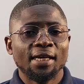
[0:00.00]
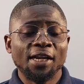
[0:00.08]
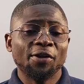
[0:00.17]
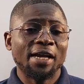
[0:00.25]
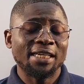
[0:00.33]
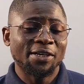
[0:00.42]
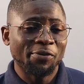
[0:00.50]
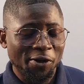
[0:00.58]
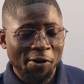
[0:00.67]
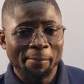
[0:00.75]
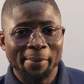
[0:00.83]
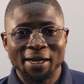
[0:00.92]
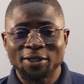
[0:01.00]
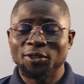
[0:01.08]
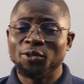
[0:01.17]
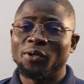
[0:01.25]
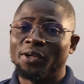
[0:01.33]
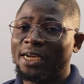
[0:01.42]
Hello guys, and welcome
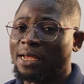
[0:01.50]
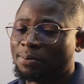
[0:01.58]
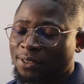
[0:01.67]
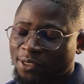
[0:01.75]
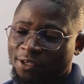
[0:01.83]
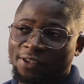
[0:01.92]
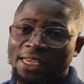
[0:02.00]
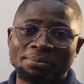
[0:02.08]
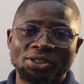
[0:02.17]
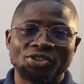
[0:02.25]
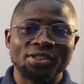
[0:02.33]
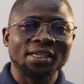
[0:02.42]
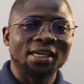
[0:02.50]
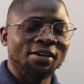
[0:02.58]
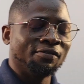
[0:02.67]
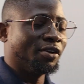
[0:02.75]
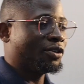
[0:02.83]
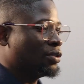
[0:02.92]
back to another episode of Chemistry.
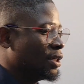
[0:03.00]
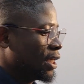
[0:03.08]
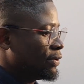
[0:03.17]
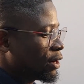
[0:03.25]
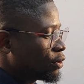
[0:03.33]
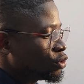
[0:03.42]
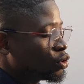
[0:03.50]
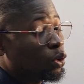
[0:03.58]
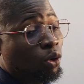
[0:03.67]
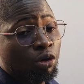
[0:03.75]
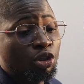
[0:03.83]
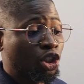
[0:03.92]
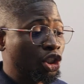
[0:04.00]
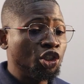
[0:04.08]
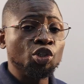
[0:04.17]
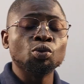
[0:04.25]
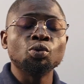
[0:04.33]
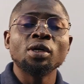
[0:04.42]
And of course today we are going to
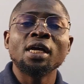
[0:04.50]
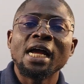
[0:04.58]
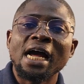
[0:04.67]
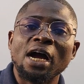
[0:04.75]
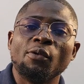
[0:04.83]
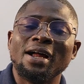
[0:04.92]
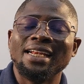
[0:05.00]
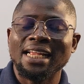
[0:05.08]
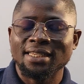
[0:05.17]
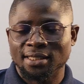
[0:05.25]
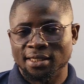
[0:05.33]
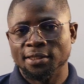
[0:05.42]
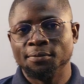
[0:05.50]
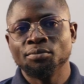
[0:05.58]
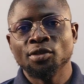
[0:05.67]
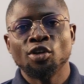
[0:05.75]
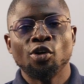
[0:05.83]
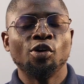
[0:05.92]
continue our
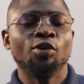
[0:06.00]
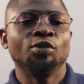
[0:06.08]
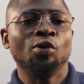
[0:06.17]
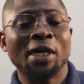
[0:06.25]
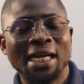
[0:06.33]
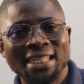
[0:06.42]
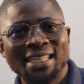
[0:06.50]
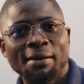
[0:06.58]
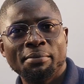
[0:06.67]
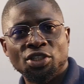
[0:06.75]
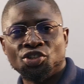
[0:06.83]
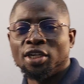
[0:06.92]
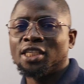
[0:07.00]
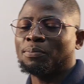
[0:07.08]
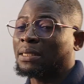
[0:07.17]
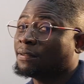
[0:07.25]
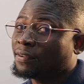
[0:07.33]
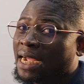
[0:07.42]
lesson on organic chemistry.
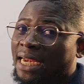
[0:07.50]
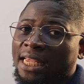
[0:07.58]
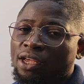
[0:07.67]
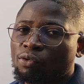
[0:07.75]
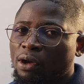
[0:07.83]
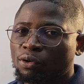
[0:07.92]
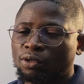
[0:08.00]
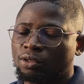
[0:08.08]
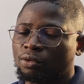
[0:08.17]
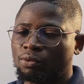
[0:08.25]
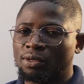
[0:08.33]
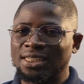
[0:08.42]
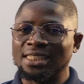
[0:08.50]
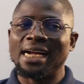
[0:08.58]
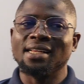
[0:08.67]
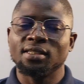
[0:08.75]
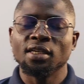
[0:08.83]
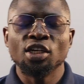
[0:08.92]
Specifically, we are going to
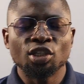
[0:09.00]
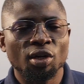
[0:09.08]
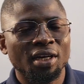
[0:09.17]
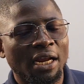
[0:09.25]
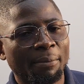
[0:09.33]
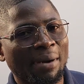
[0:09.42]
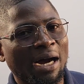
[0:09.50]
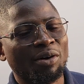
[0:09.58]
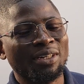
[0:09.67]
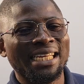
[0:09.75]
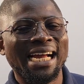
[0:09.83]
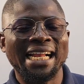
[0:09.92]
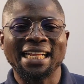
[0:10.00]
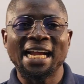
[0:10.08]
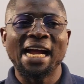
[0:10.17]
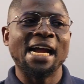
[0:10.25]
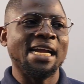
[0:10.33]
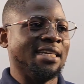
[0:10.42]
start talking about the
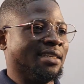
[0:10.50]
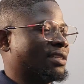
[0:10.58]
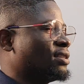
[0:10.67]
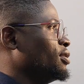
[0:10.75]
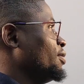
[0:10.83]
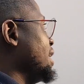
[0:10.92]
alkynes.